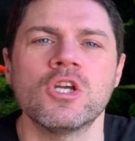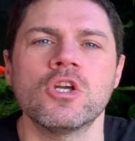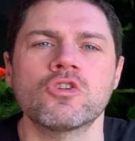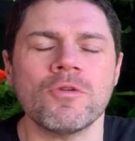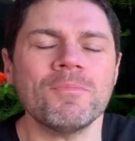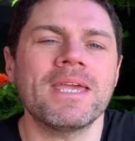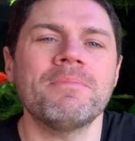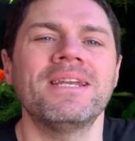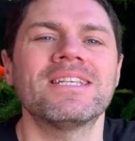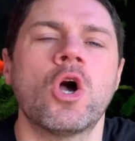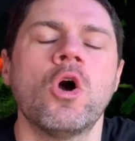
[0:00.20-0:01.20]
Shrimp
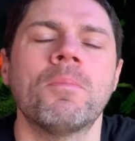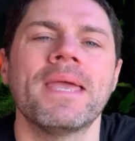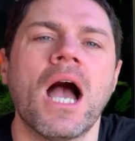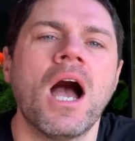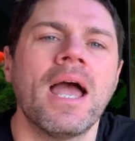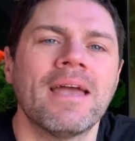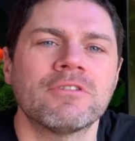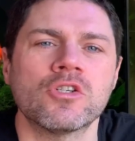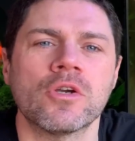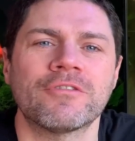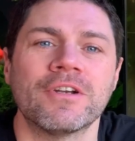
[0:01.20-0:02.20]
keeping is a hobby I have
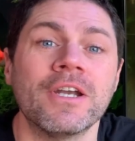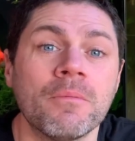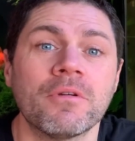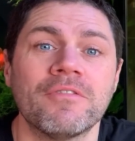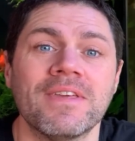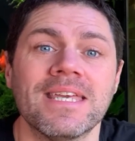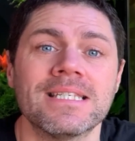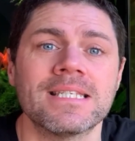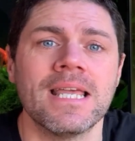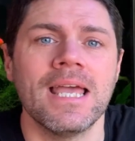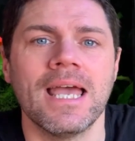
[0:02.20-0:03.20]
enjoyed for a number of years.